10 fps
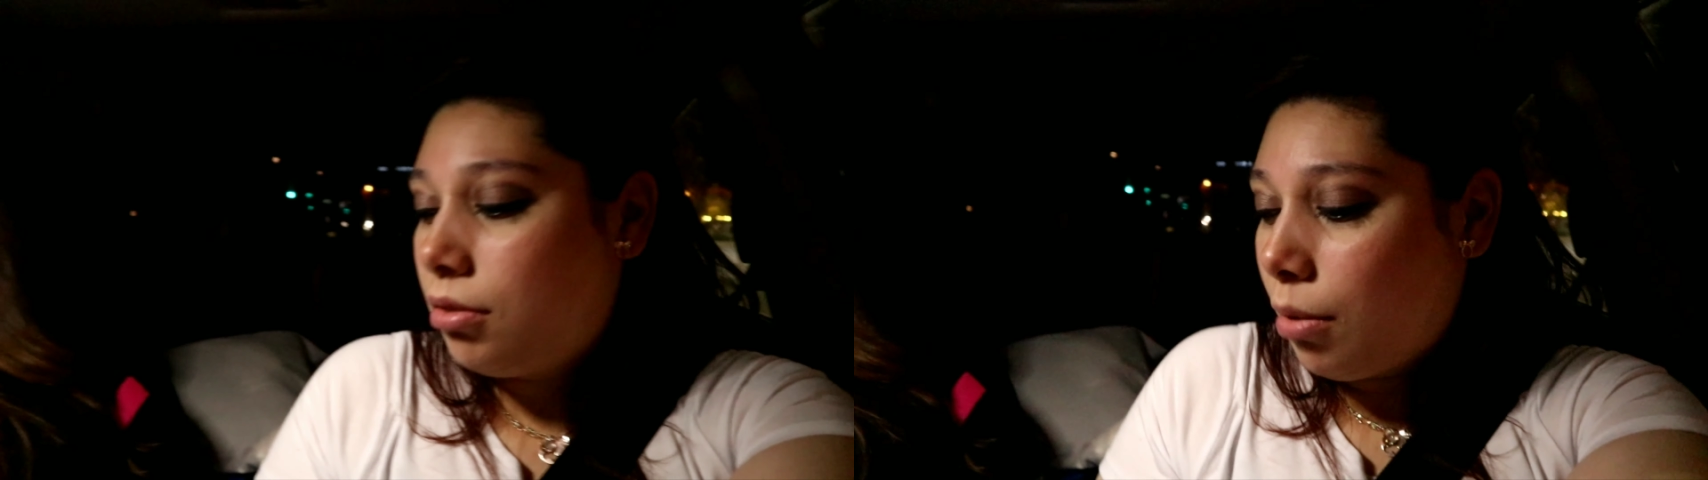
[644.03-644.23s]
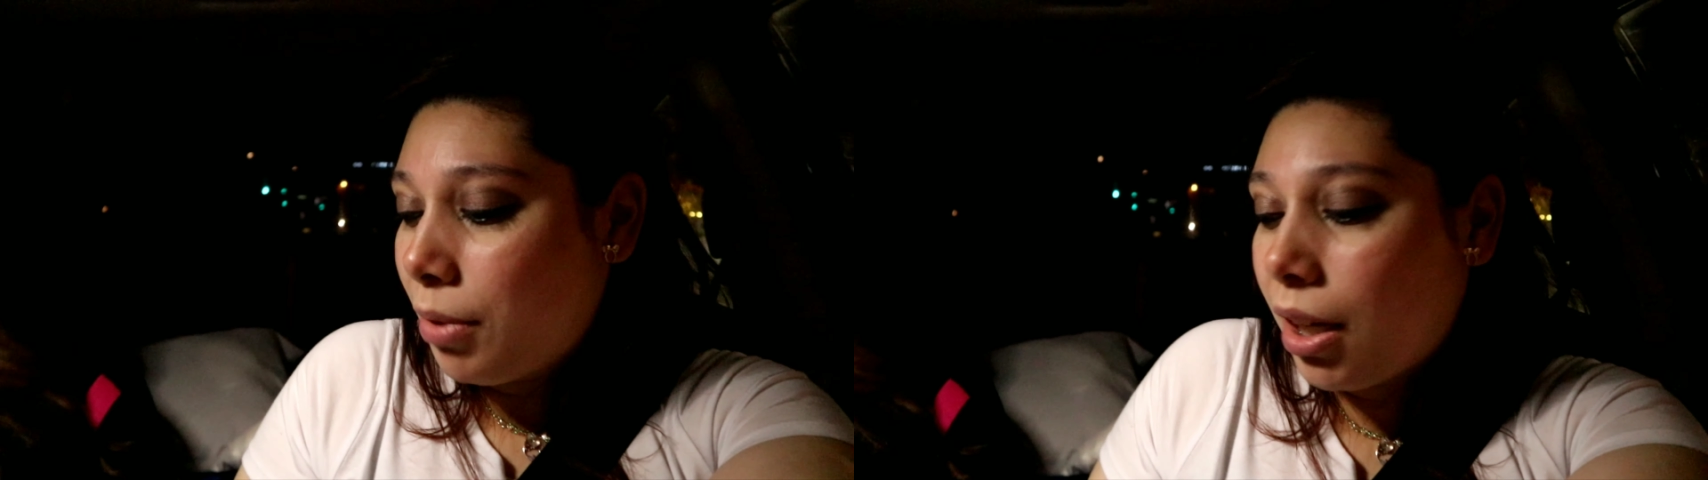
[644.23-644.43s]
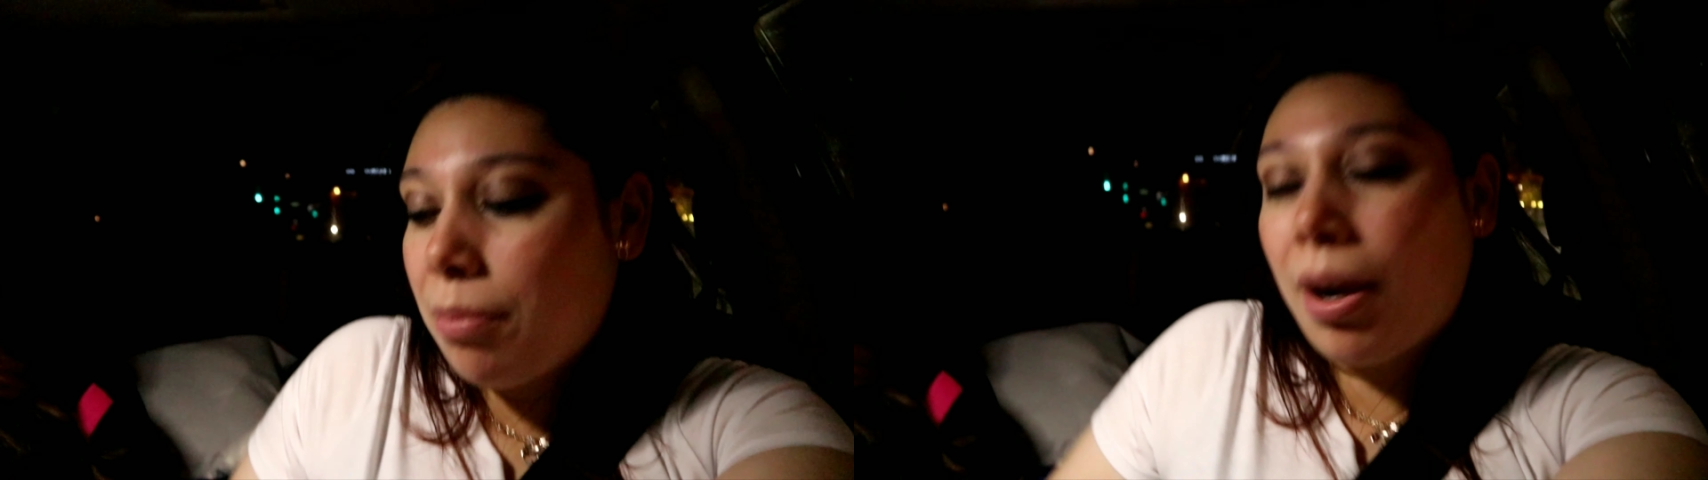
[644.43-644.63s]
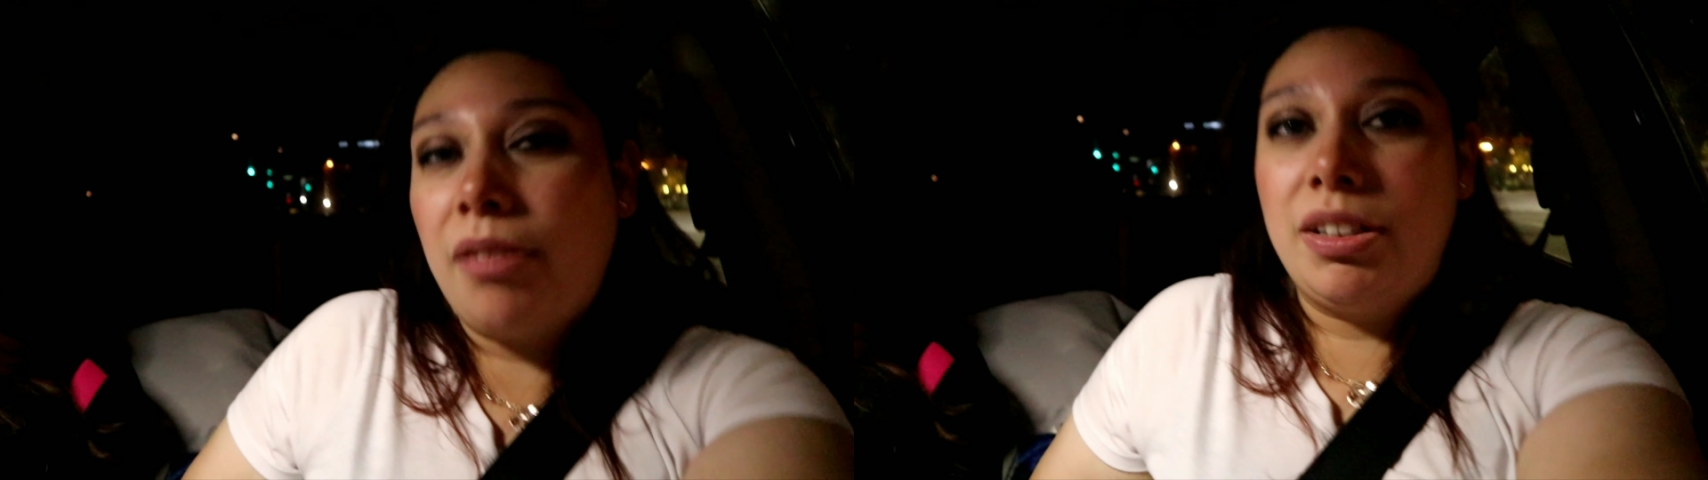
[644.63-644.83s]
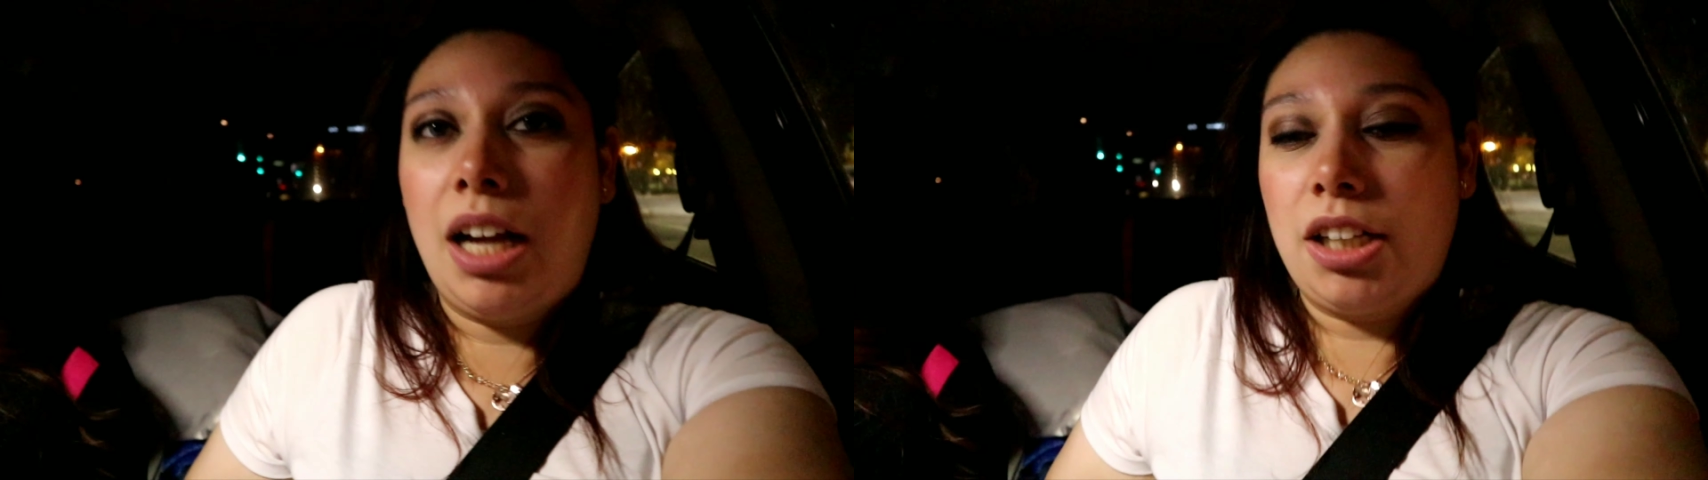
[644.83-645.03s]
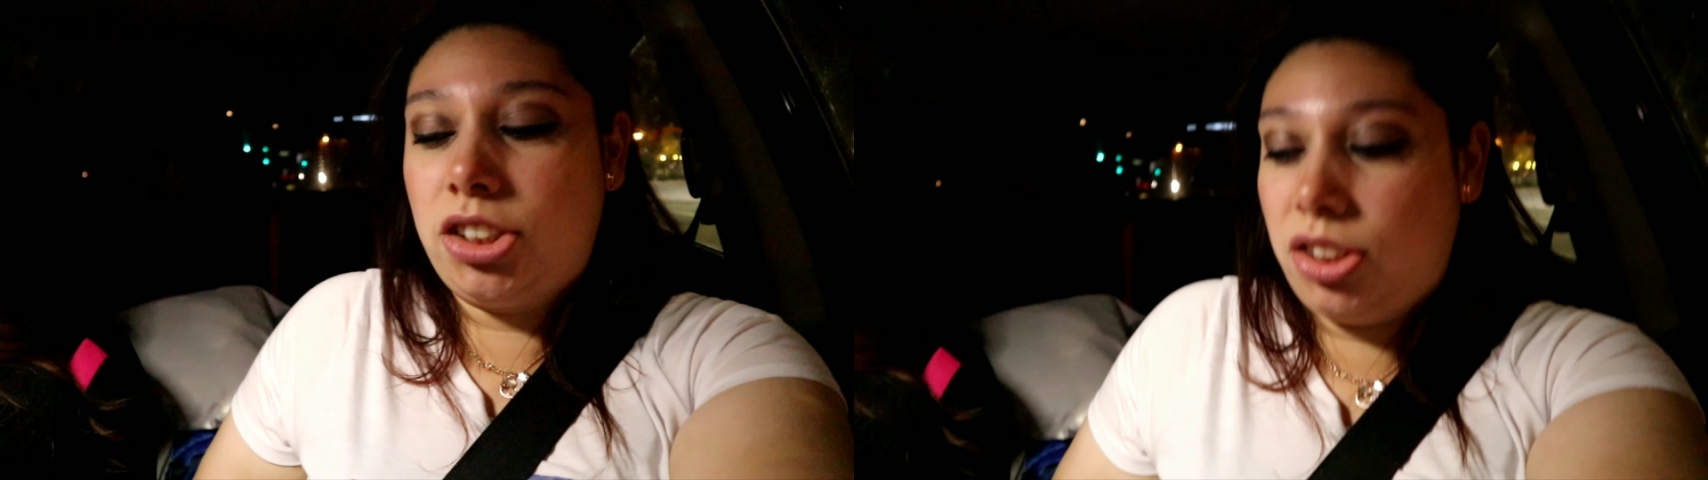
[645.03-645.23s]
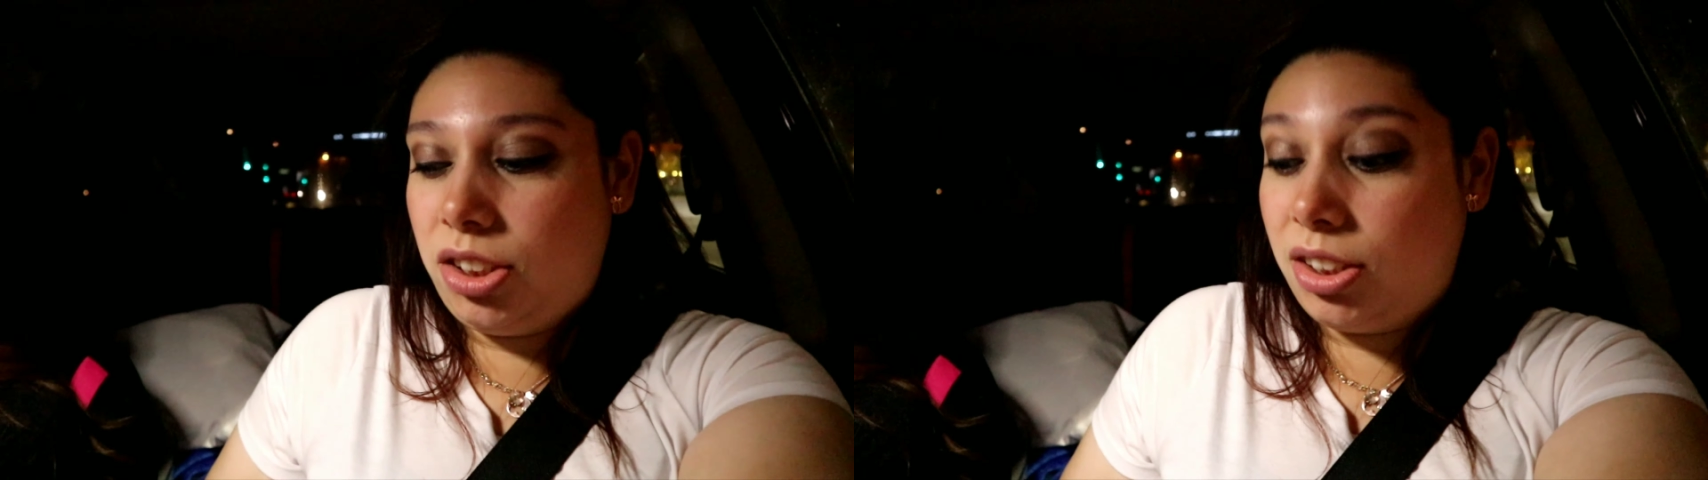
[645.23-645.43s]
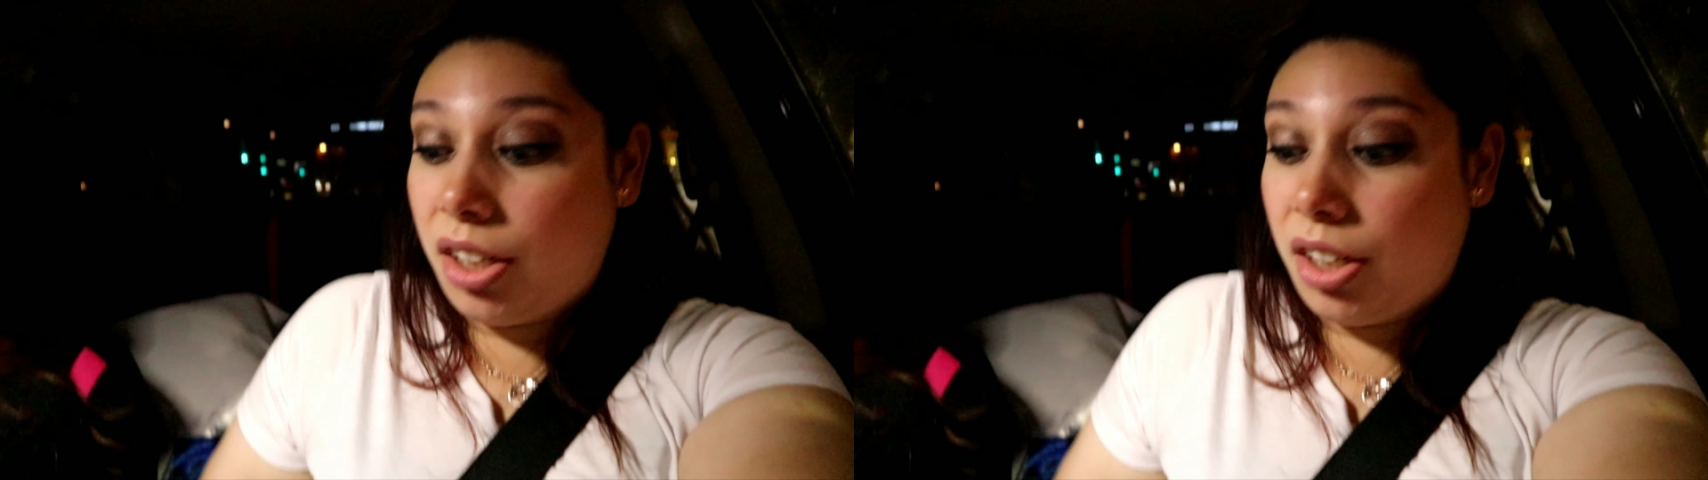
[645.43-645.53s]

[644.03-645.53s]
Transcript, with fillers: I'm gonna get my reaction since